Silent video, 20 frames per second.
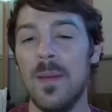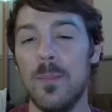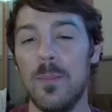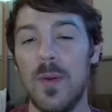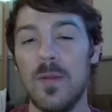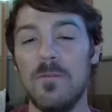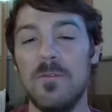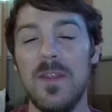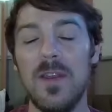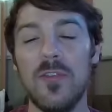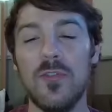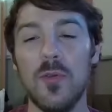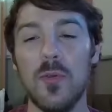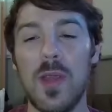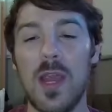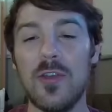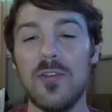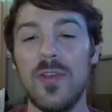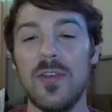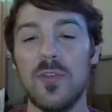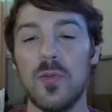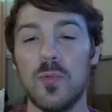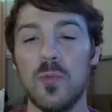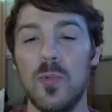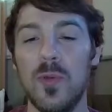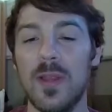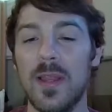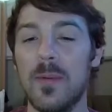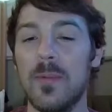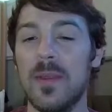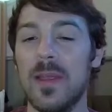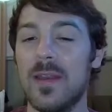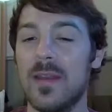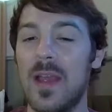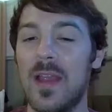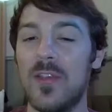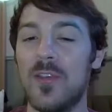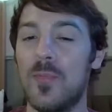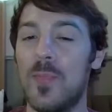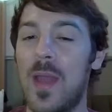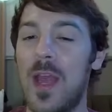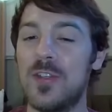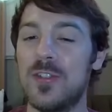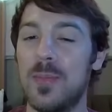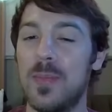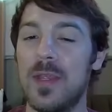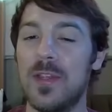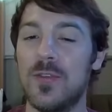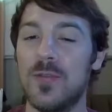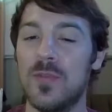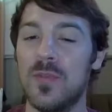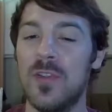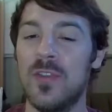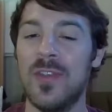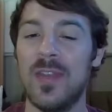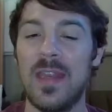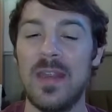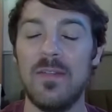but Venusaur actually has a really, really nice matchup against Virizion.